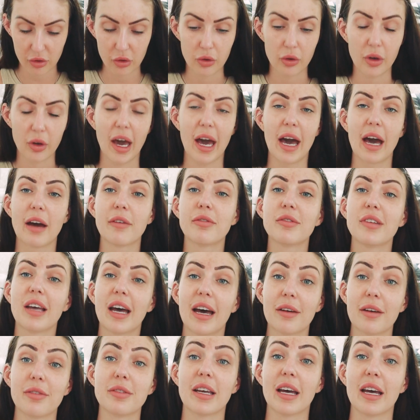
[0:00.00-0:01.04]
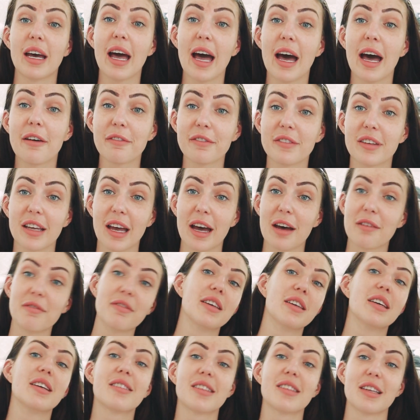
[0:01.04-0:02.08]
You have to have
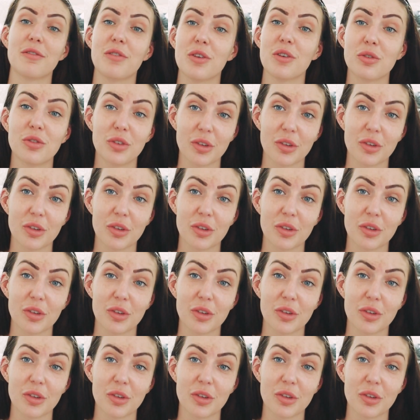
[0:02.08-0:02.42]
this if you're